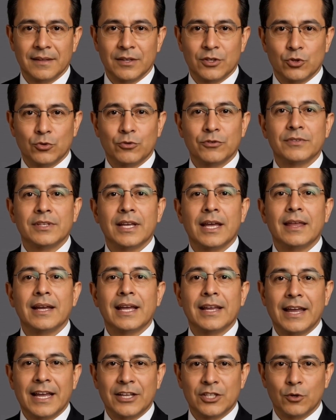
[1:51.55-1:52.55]
You feel
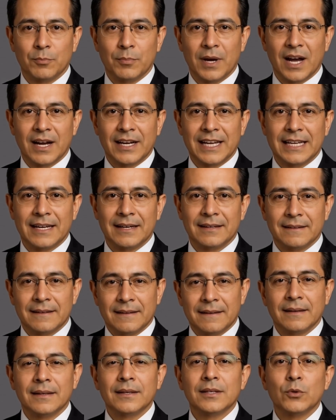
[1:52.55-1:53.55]
it in your body,
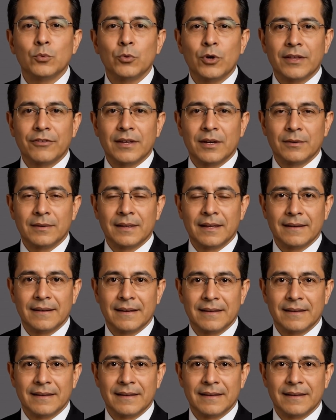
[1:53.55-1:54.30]
the rhythm,